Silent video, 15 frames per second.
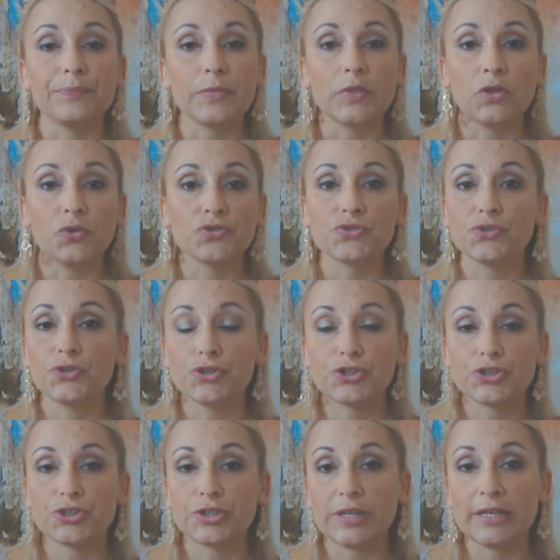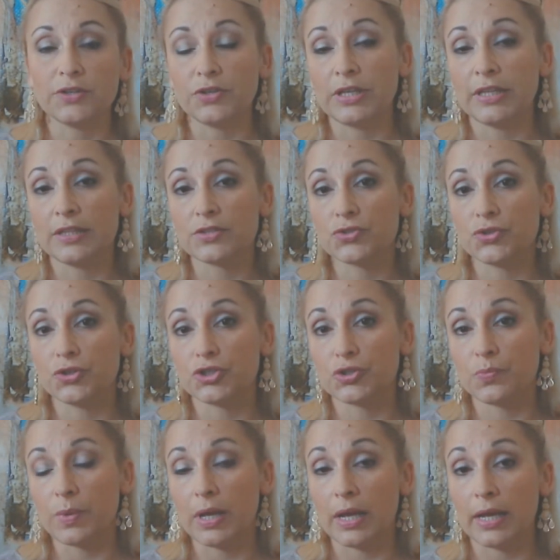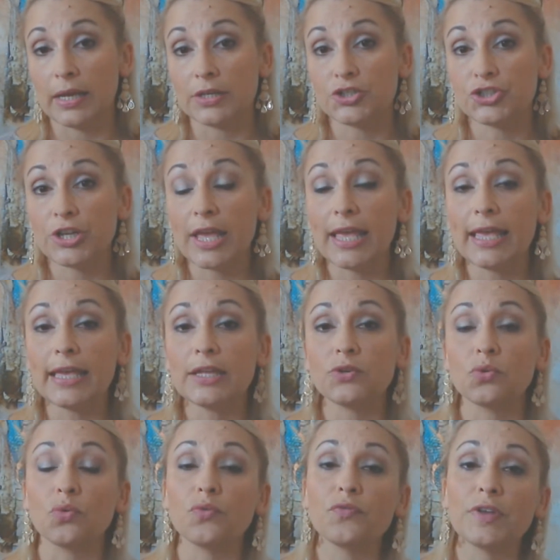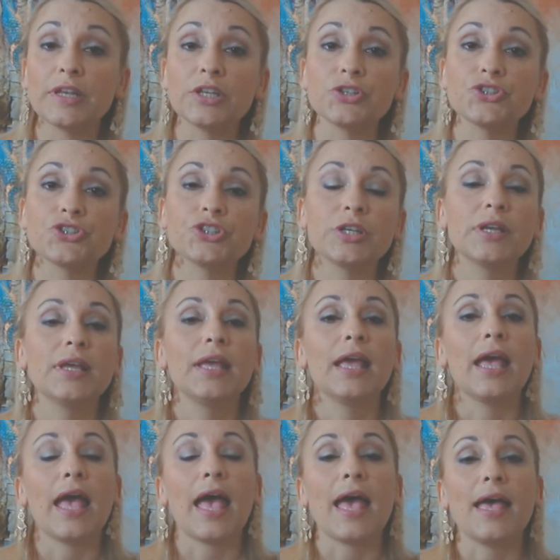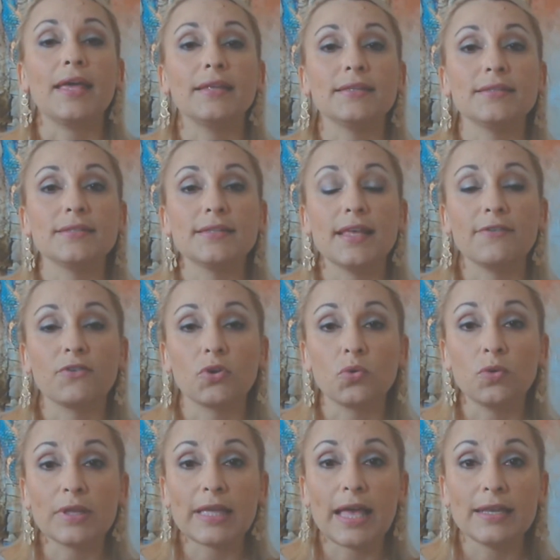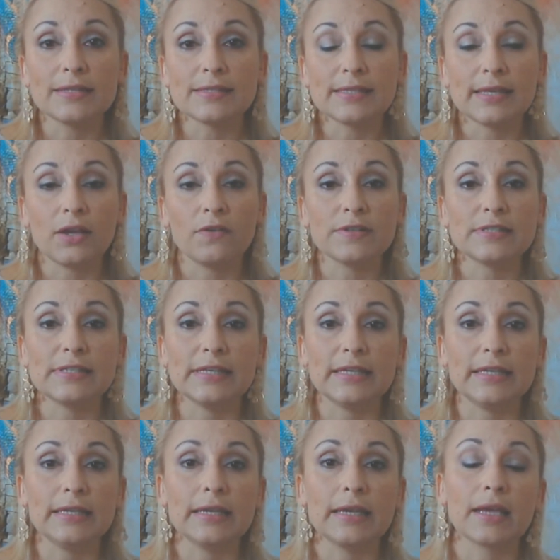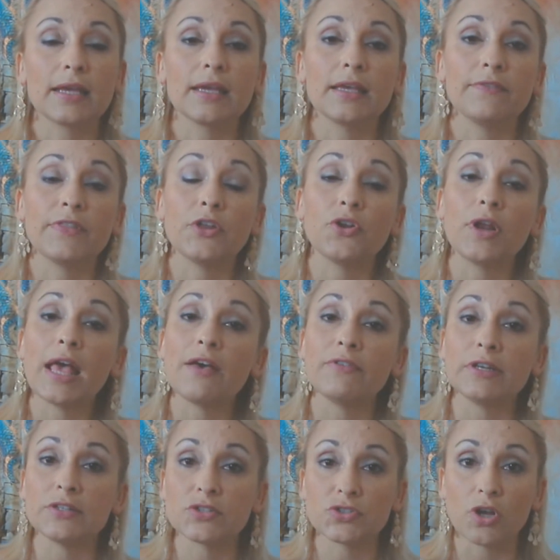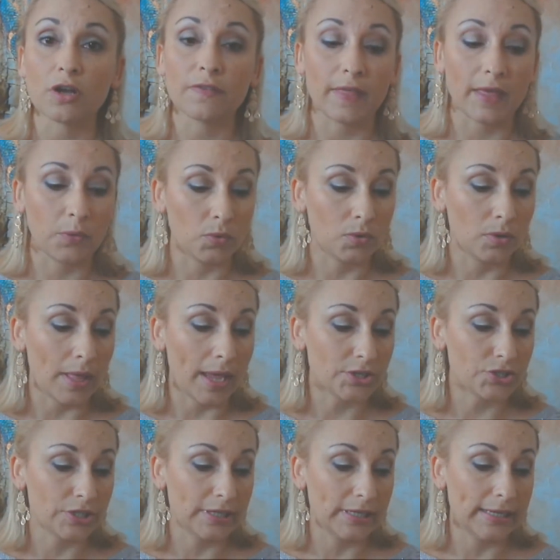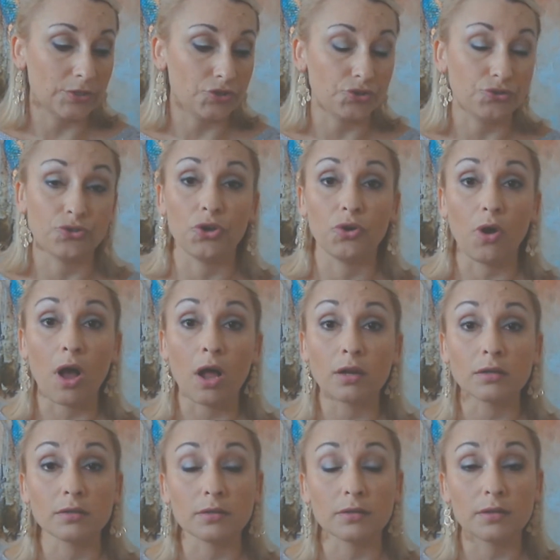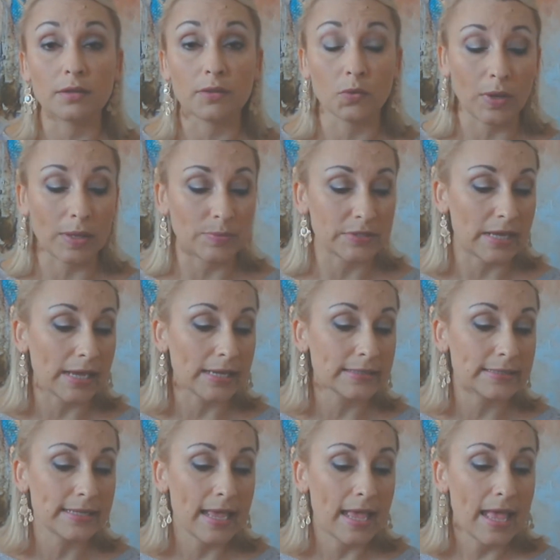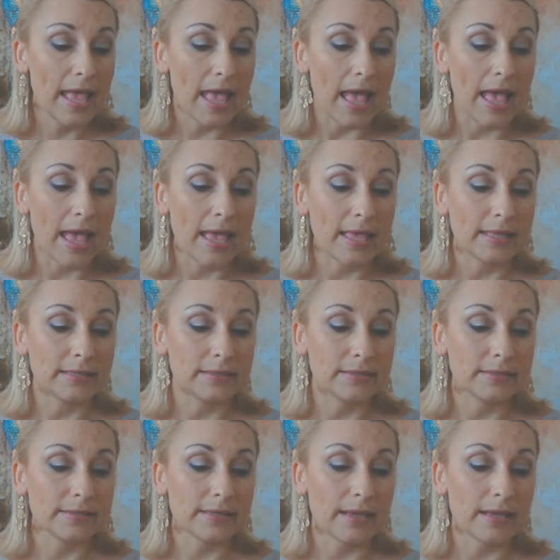you can either search by shade or finish, and they've got all the colors there. Obviously if they don't have it in stock, they will actually let you know on the website. And